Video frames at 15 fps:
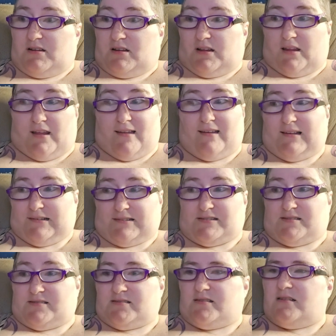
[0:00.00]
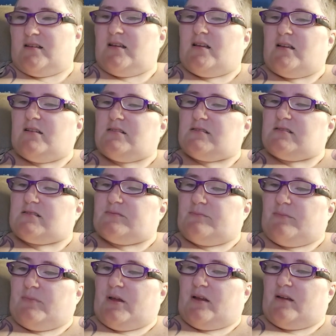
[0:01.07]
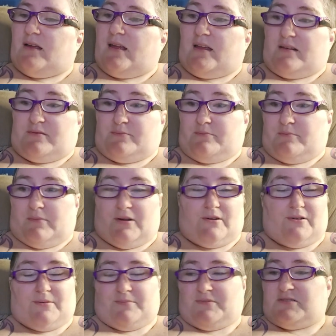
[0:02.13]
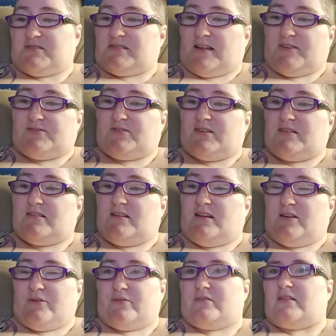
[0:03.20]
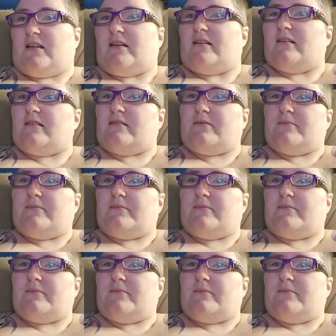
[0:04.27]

Yes. And Miriam sounded irritated.